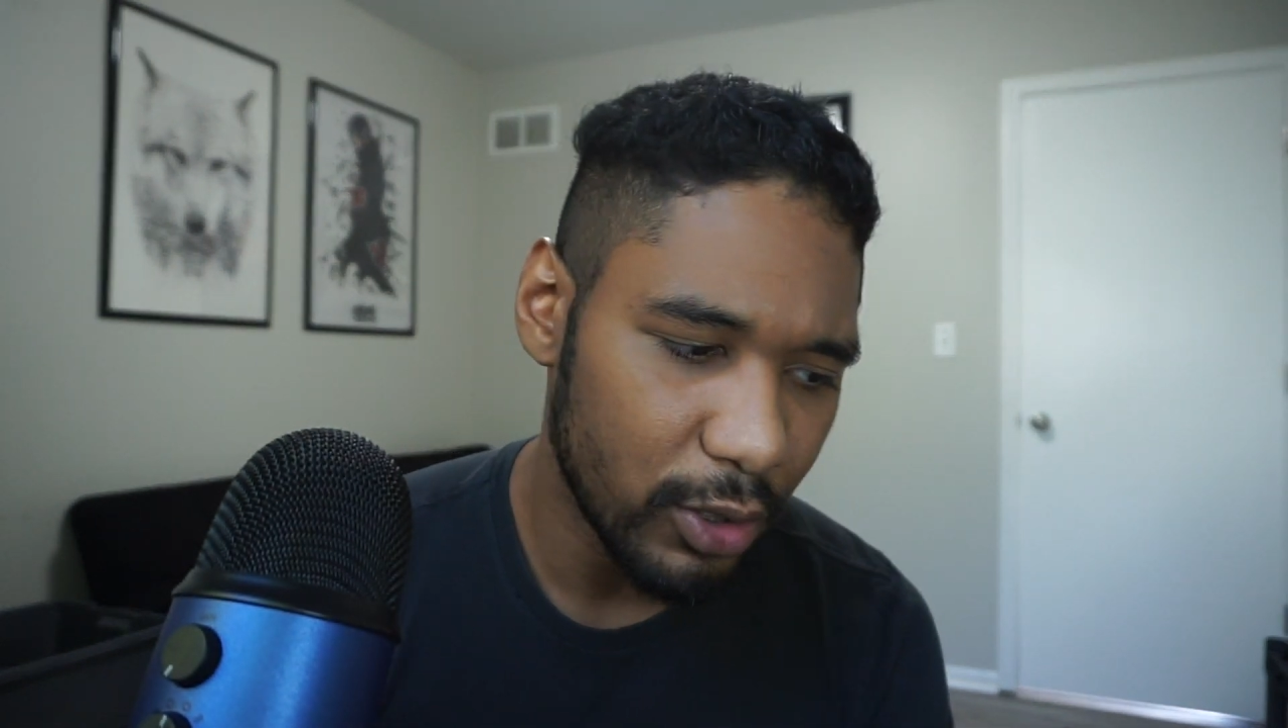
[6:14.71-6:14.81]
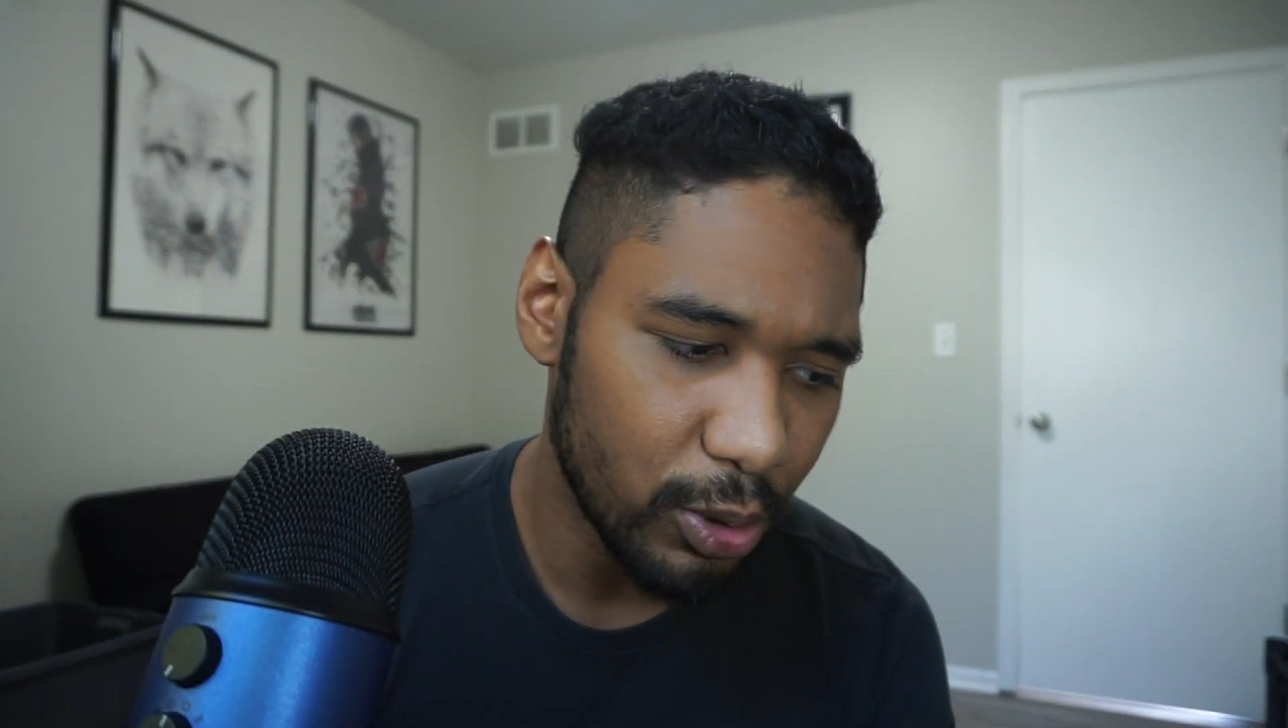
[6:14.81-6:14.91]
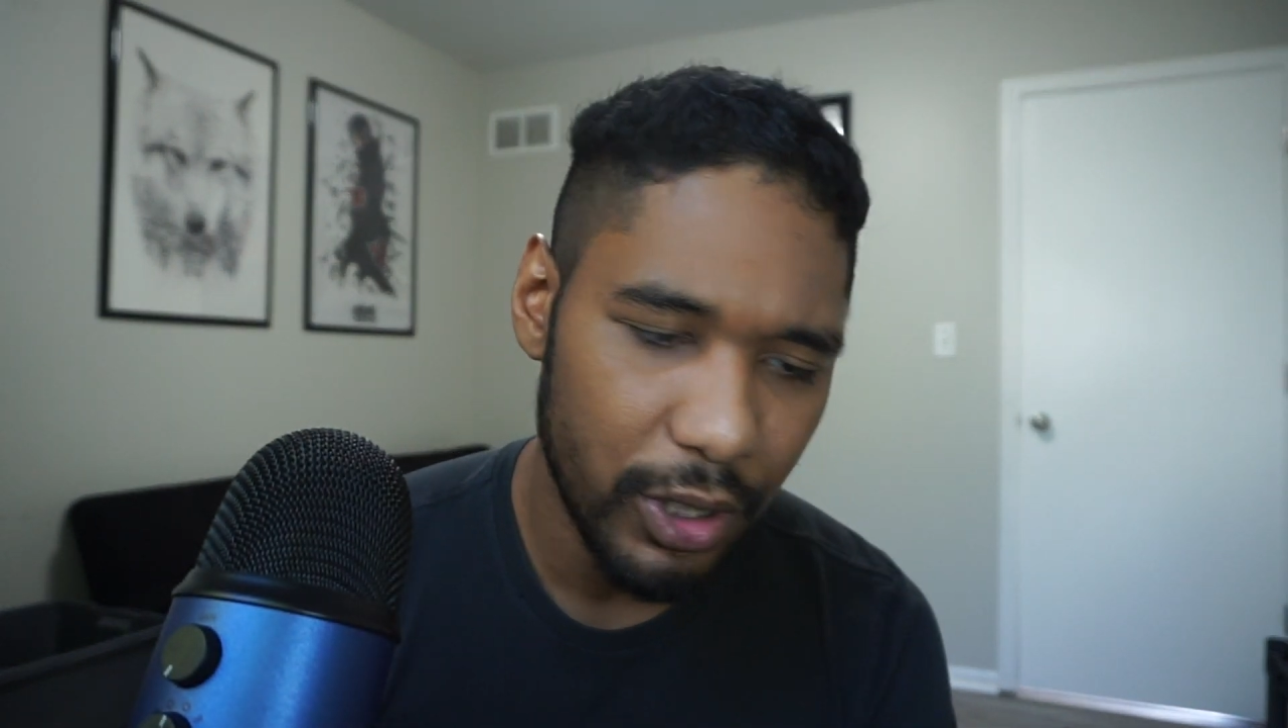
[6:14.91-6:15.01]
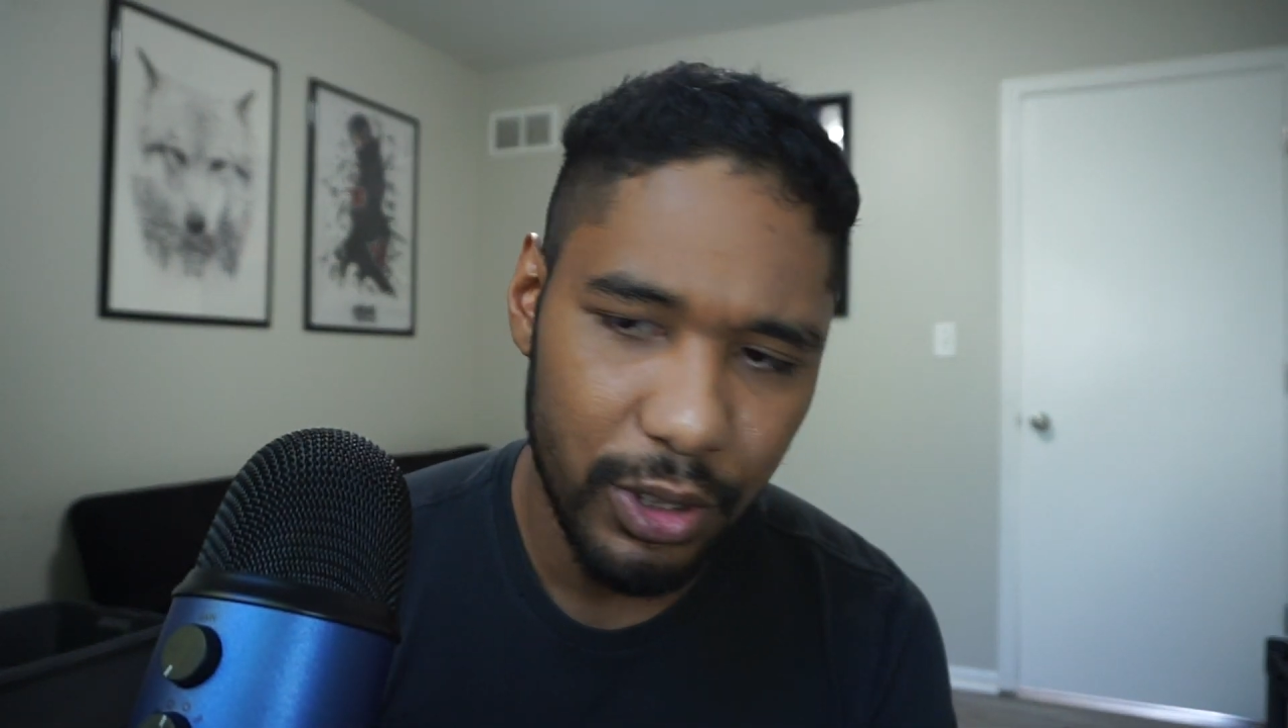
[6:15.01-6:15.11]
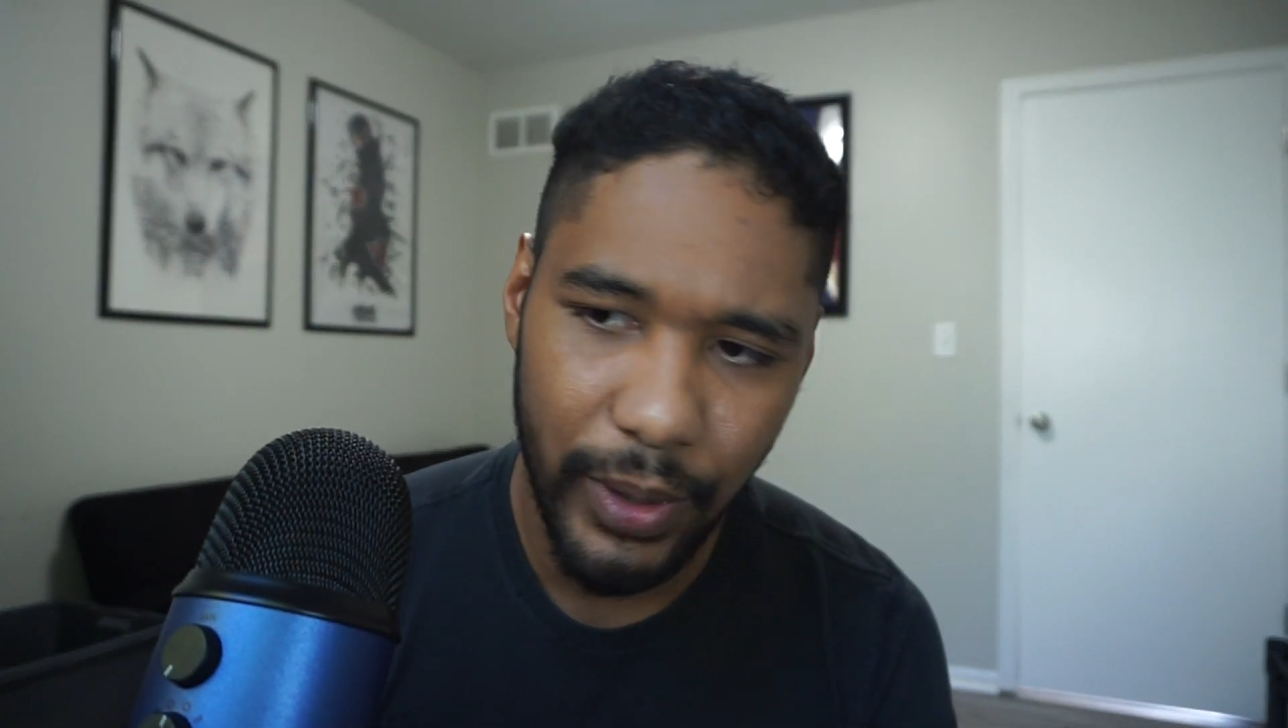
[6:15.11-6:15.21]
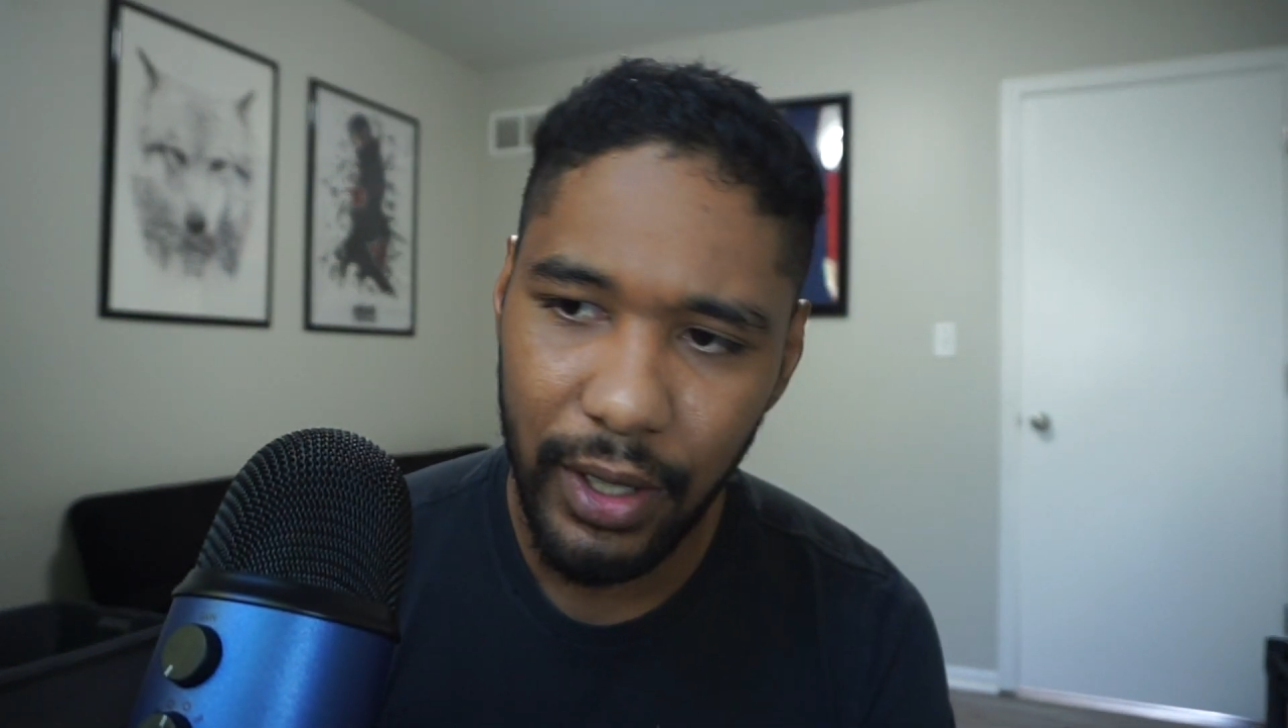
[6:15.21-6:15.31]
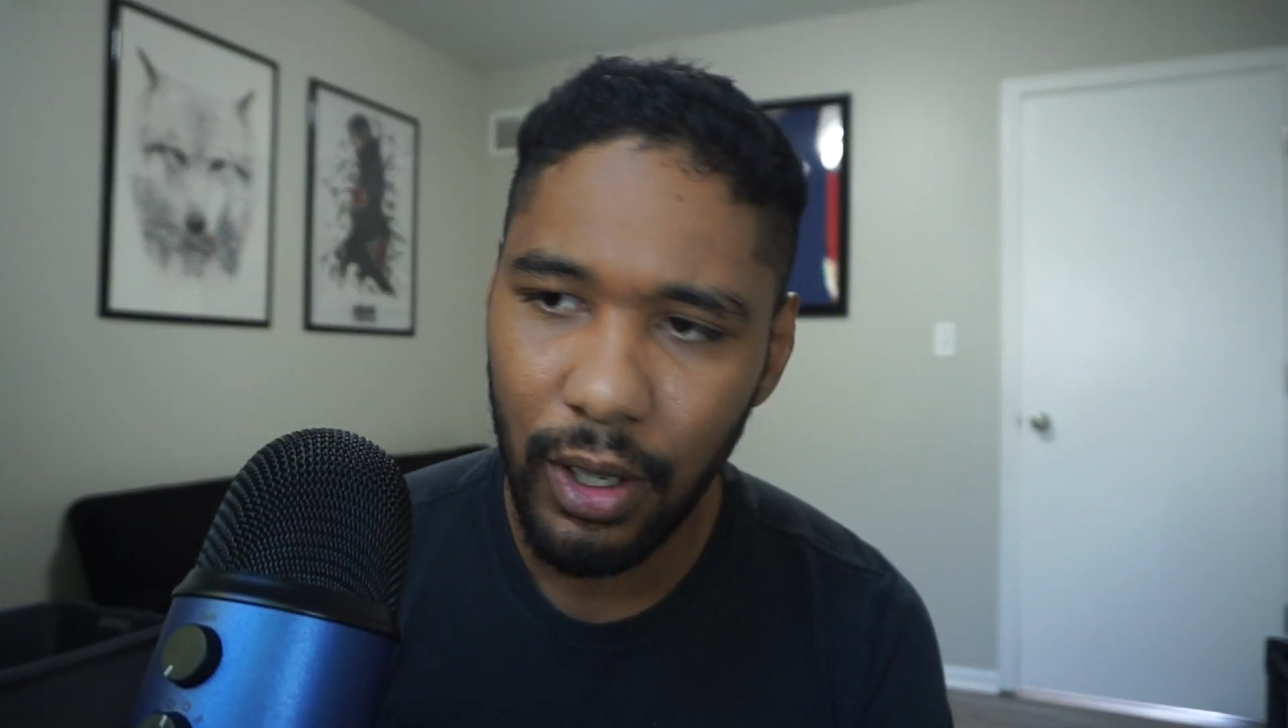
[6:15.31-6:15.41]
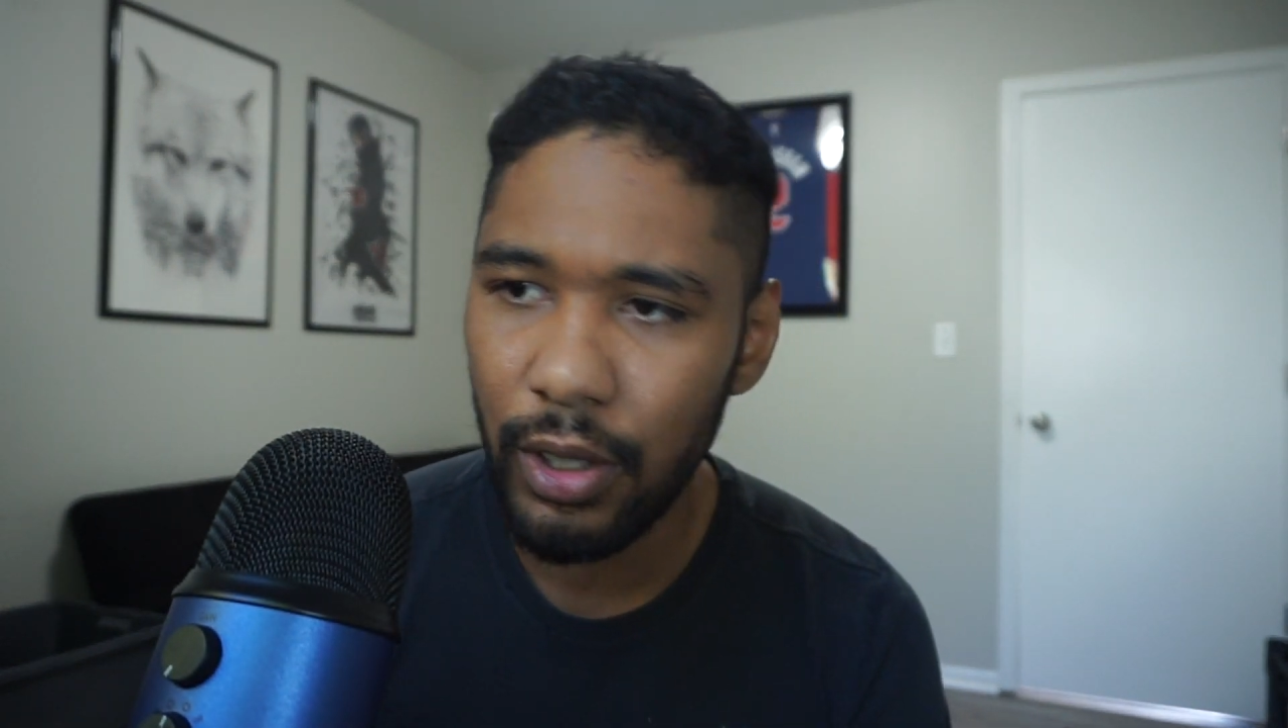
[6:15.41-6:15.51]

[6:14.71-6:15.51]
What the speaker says: Julius Randle,